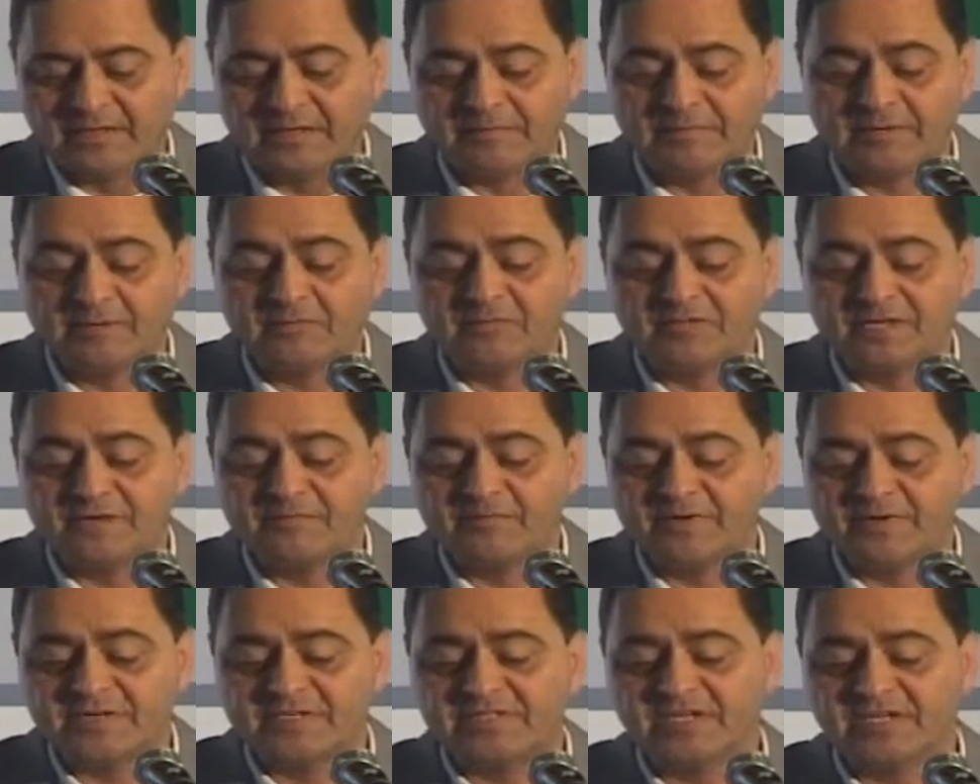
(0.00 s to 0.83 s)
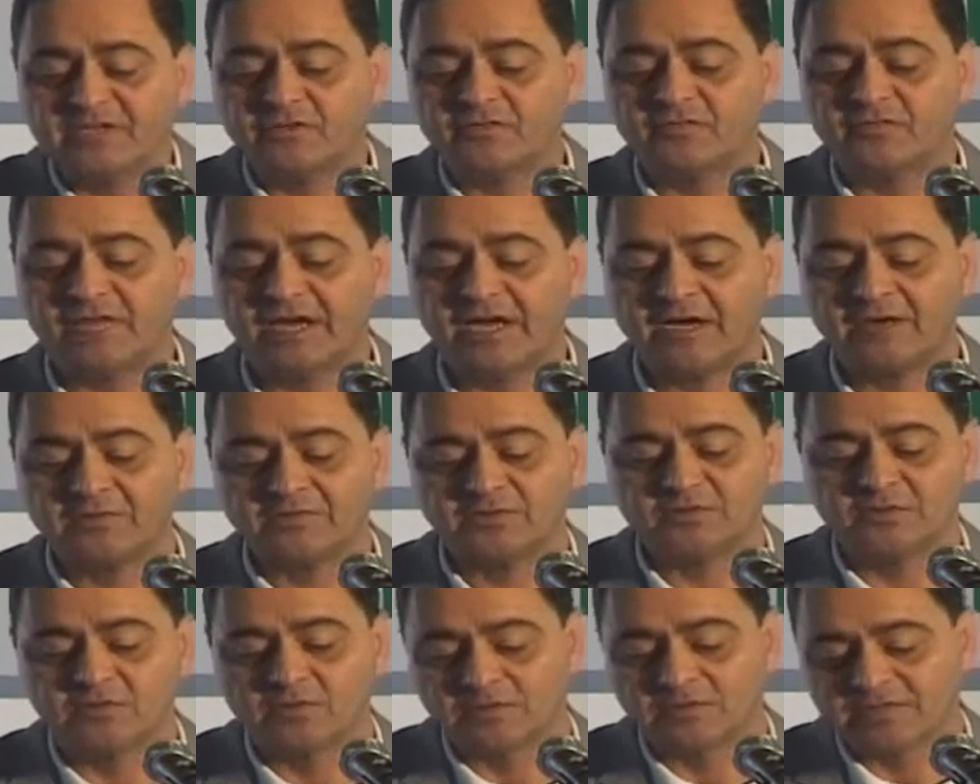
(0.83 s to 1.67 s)
About 10% of the
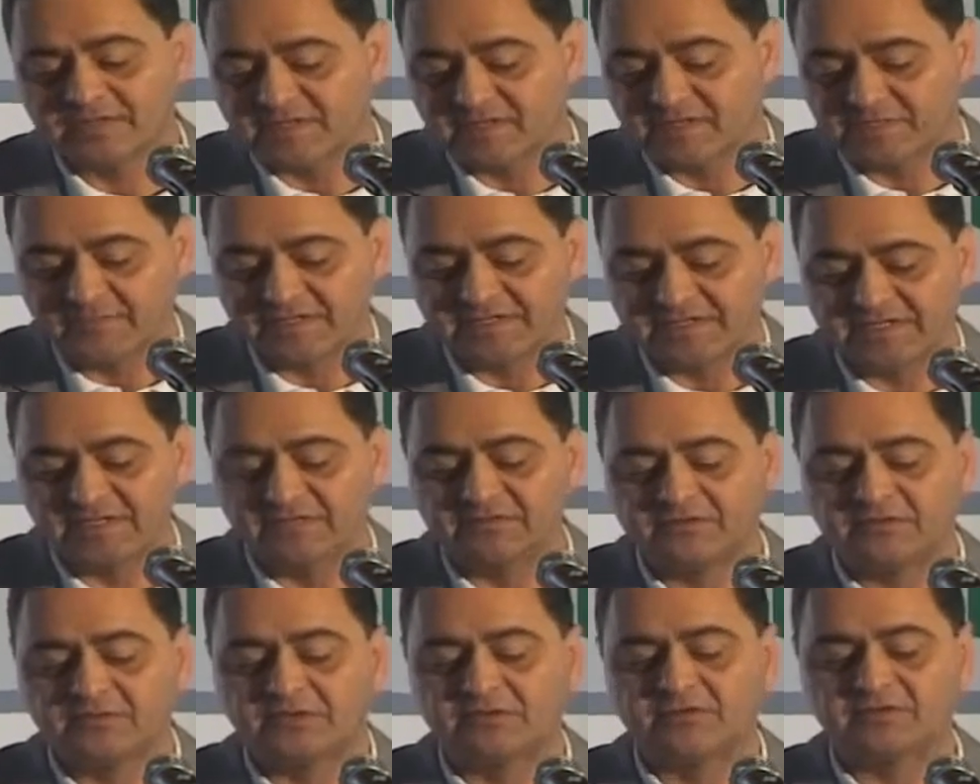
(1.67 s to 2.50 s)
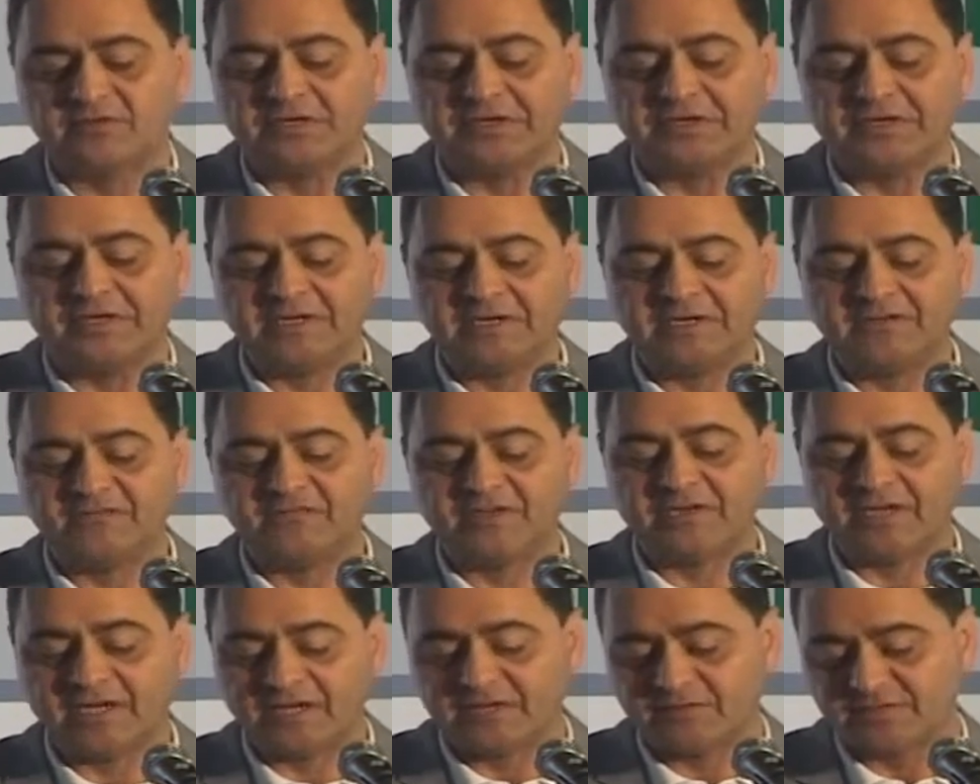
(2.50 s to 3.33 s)
households in the Palestinian territory
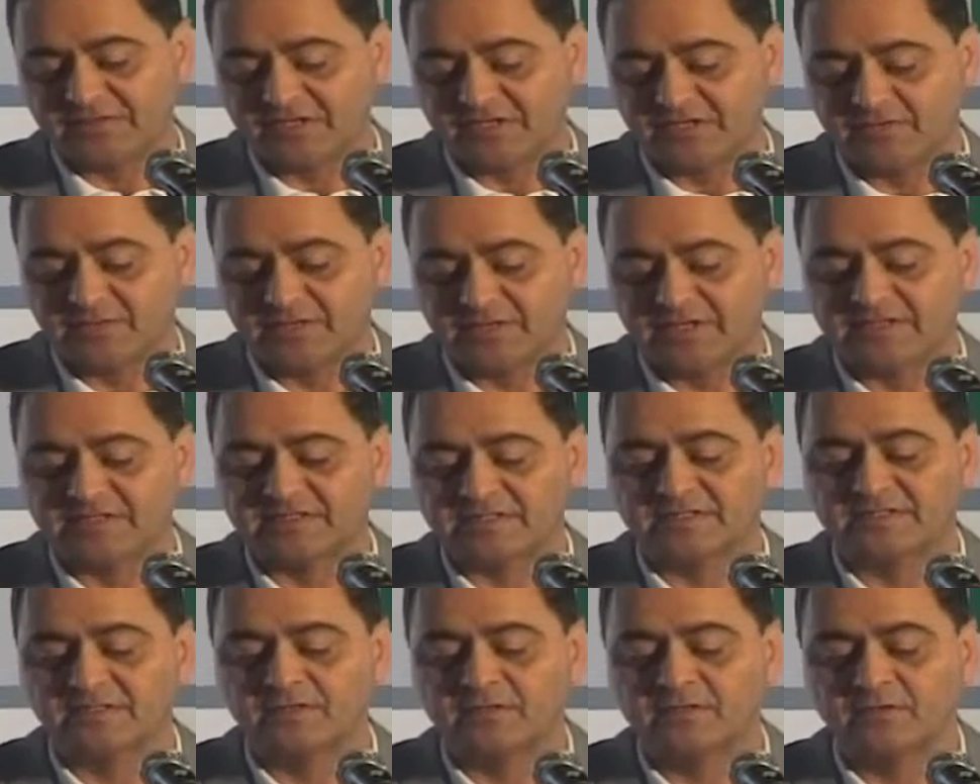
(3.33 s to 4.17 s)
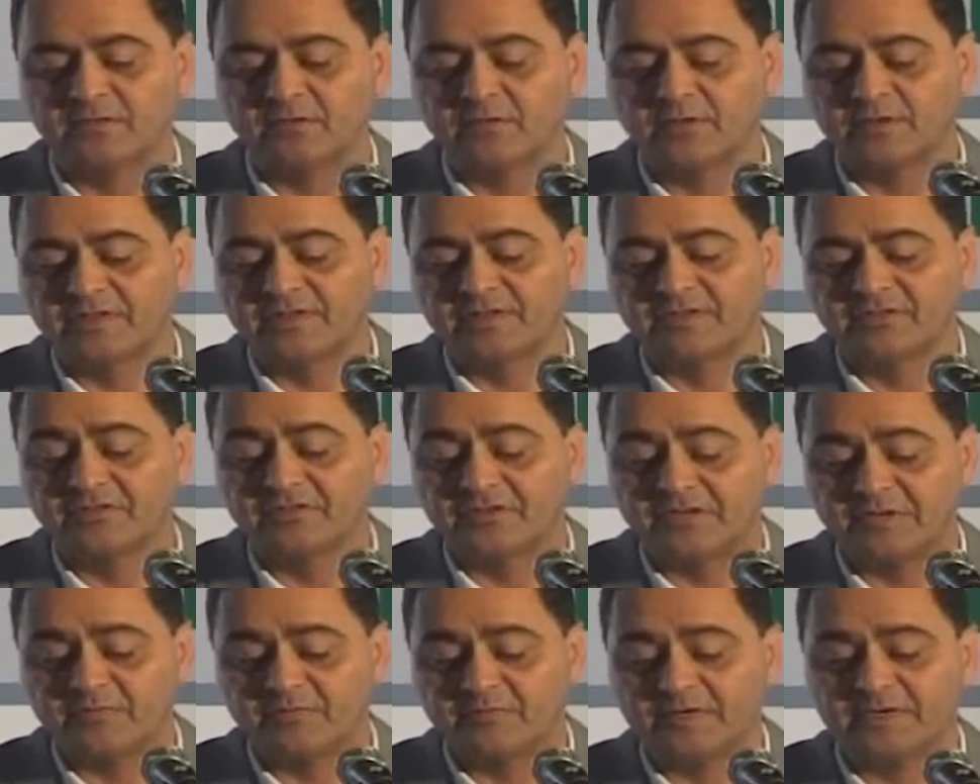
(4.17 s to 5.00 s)
live in housing units with
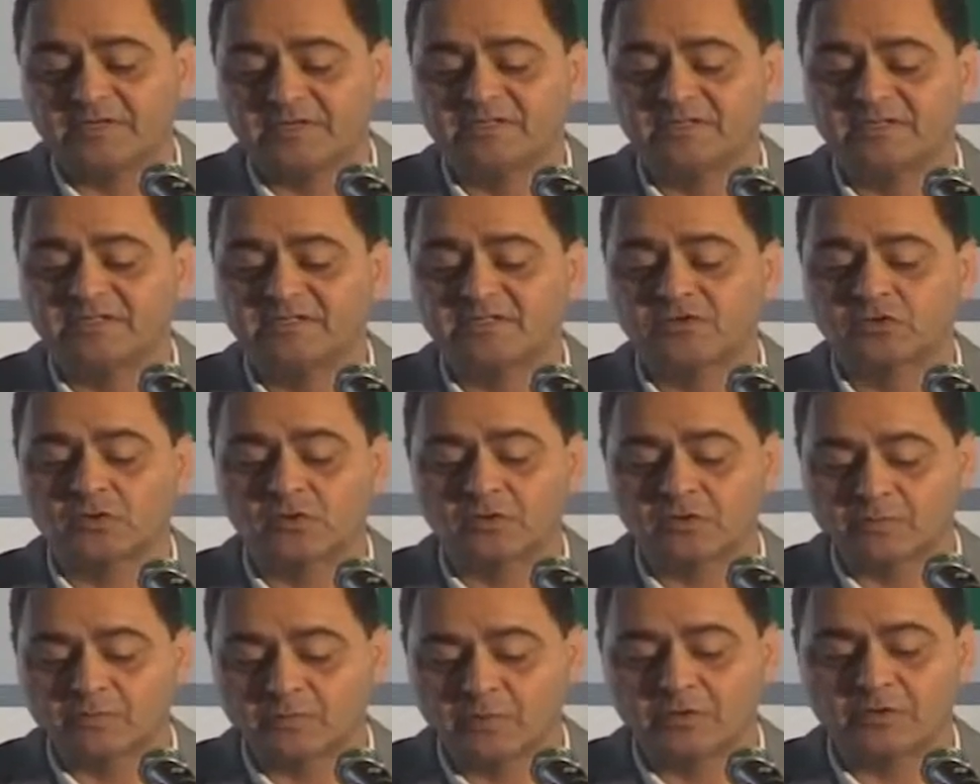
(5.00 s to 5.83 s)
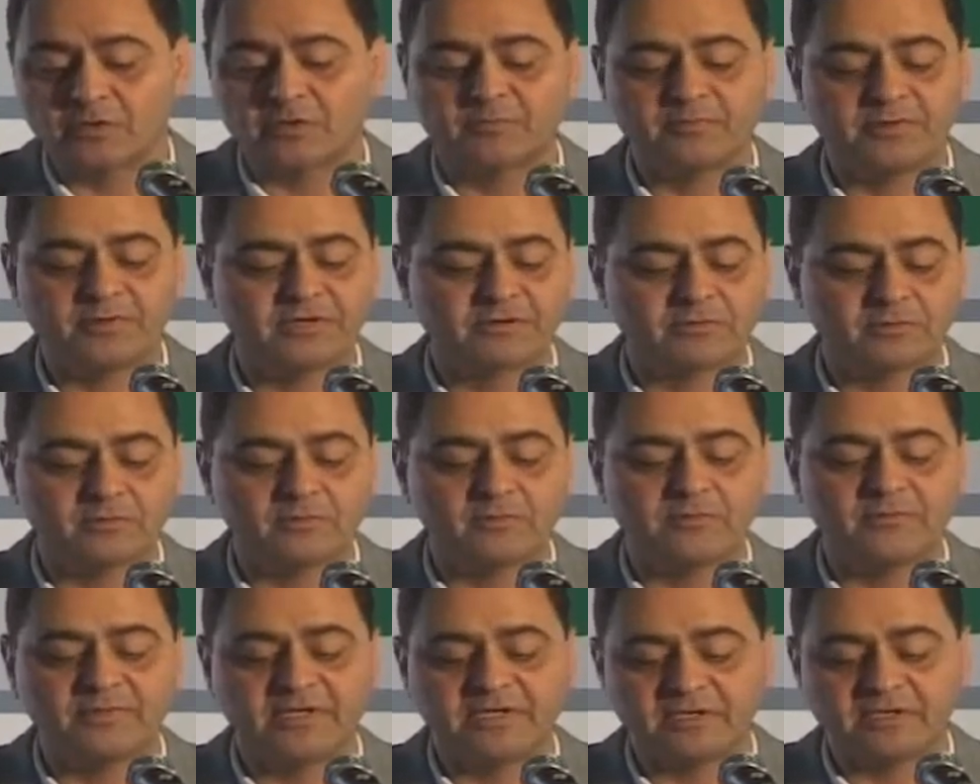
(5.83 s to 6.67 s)
3 persons or more per
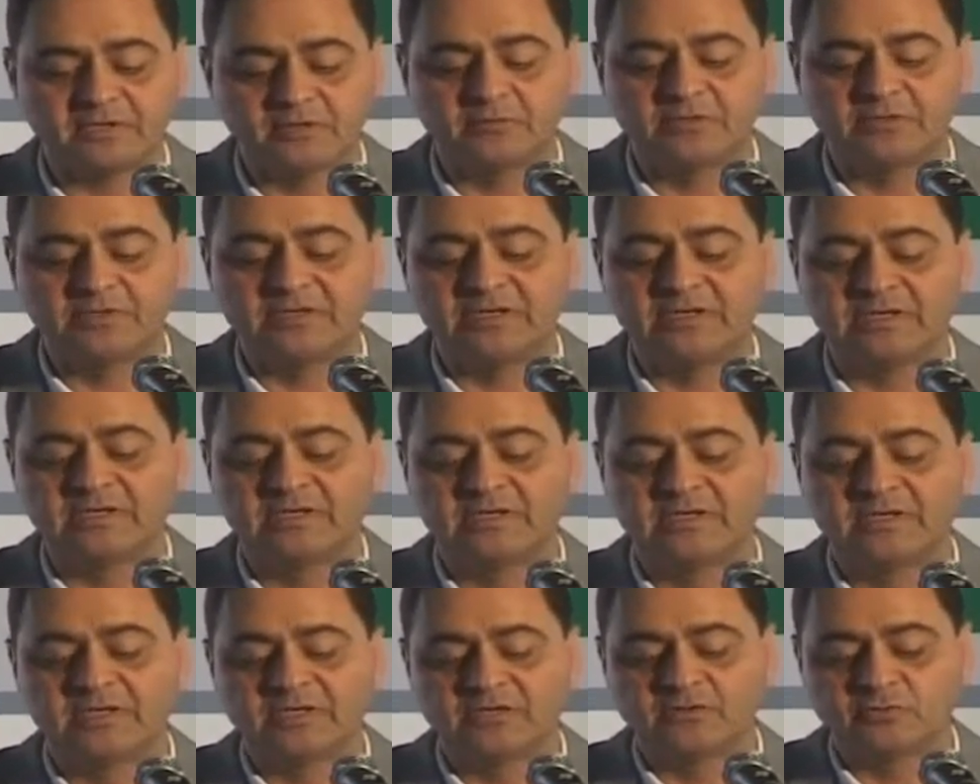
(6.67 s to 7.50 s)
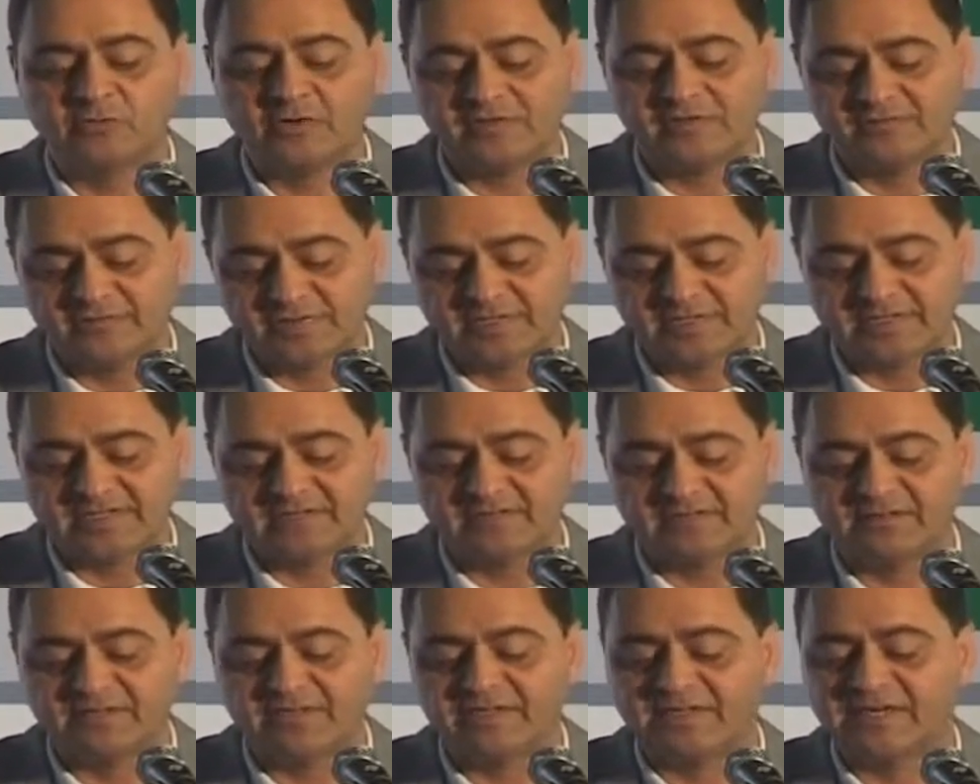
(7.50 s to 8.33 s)
room, including
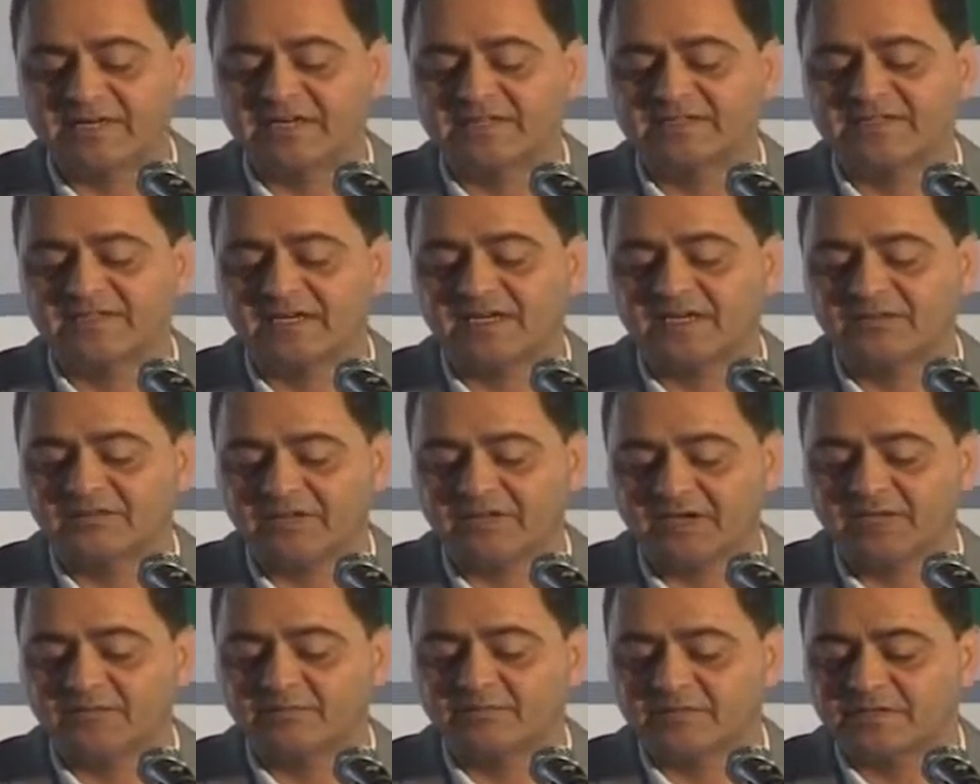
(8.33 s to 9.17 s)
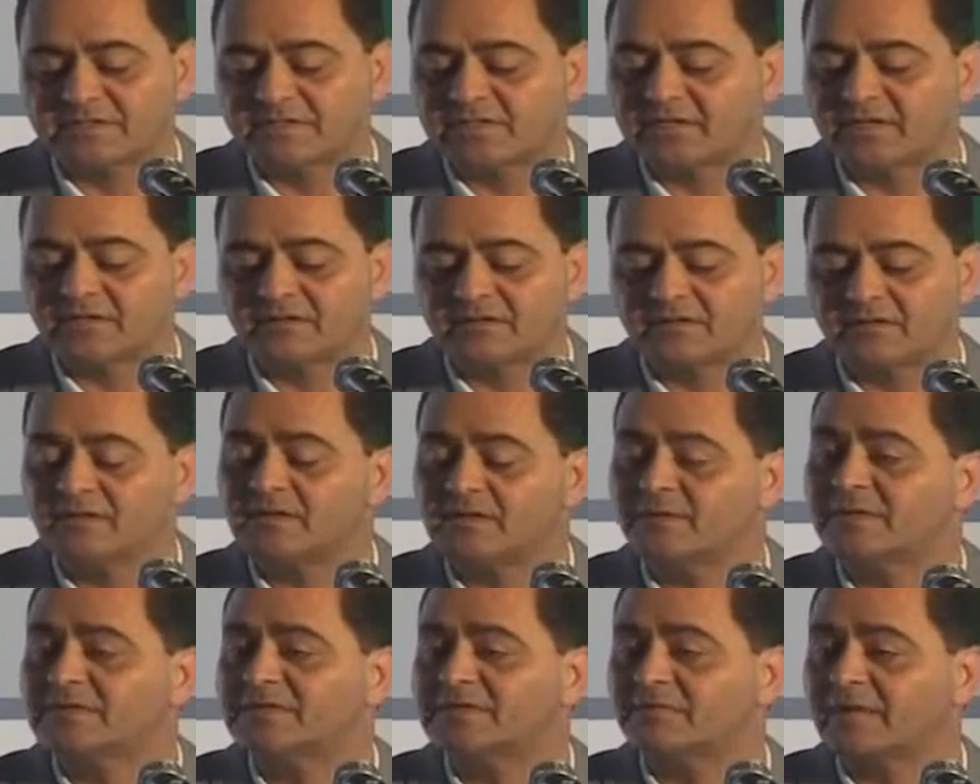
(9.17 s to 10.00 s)
12% in Gaza and 8%
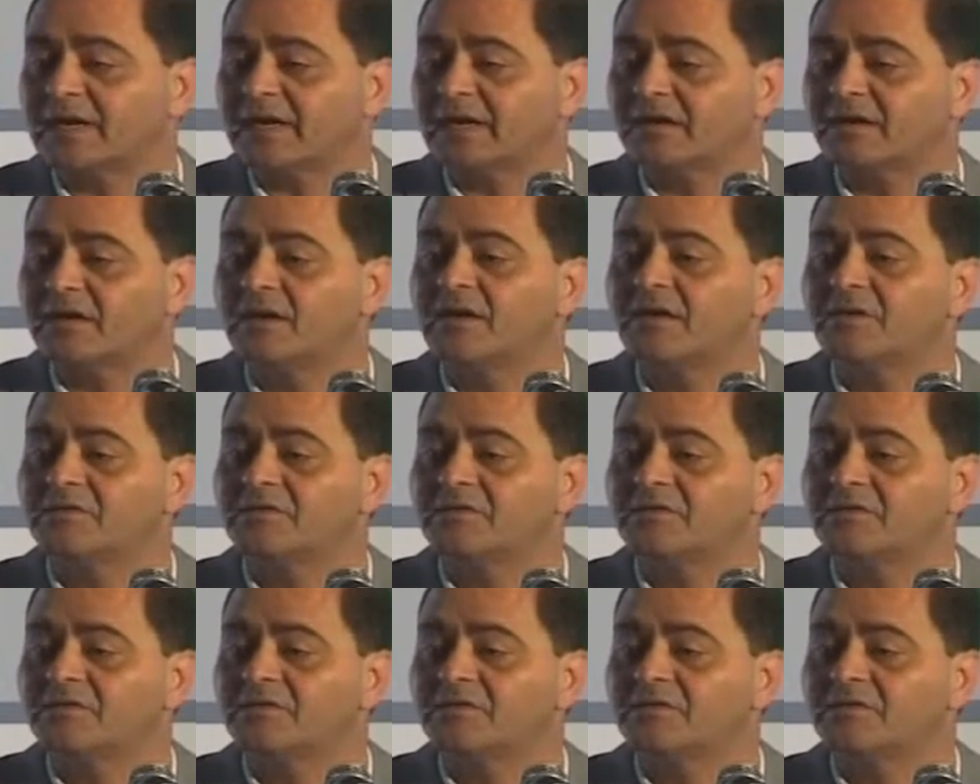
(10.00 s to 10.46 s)
in the West Bank.